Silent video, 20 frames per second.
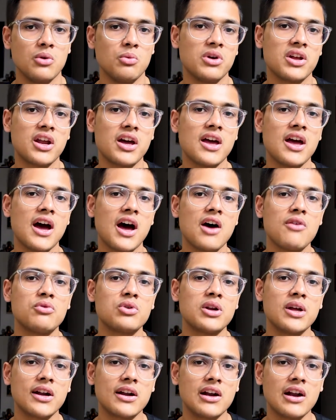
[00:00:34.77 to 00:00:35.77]
When I have a
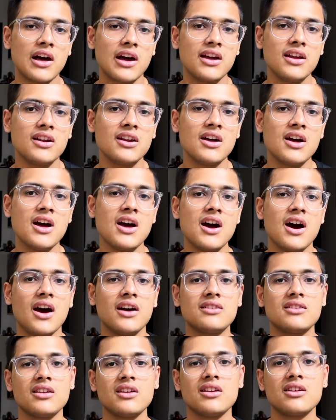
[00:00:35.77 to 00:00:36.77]
deadline, I
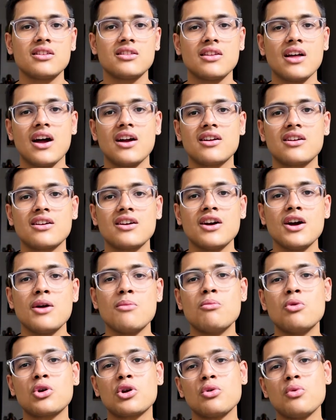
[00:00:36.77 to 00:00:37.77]
think that
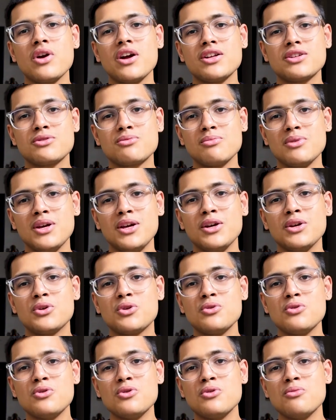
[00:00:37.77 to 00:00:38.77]
motivates me
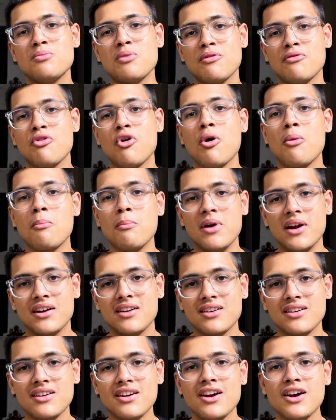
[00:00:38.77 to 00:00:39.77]
to perform
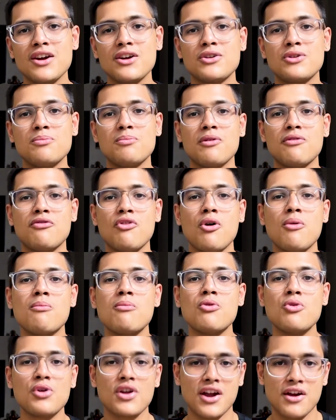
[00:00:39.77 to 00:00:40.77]
better, to perform
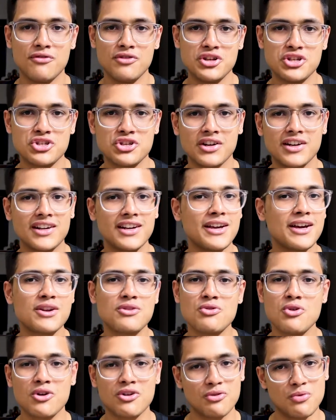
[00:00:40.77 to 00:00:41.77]
more efficiently and
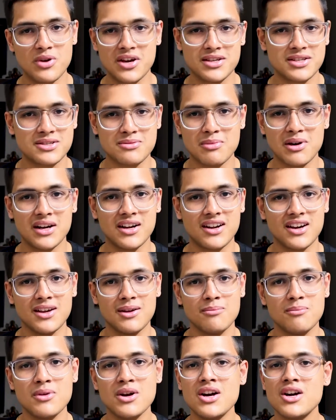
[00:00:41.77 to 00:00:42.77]
not waste my
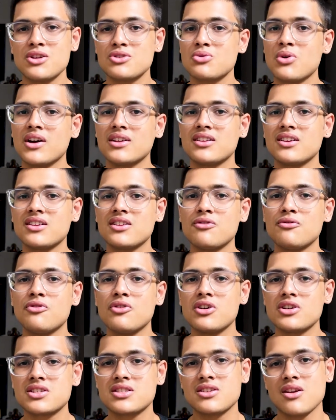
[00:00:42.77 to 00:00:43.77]
time. So I think the
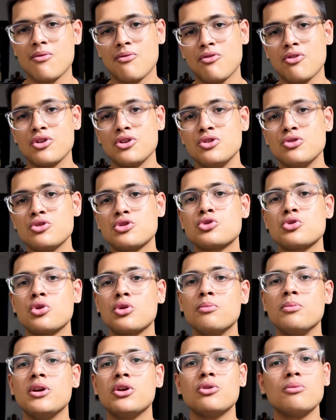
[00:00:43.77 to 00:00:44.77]
first step for you
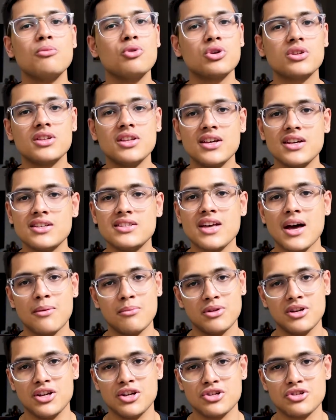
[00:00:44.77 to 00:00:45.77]
should be to book the
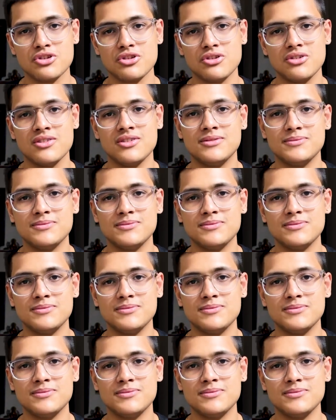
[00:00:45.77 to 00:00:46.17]
examination.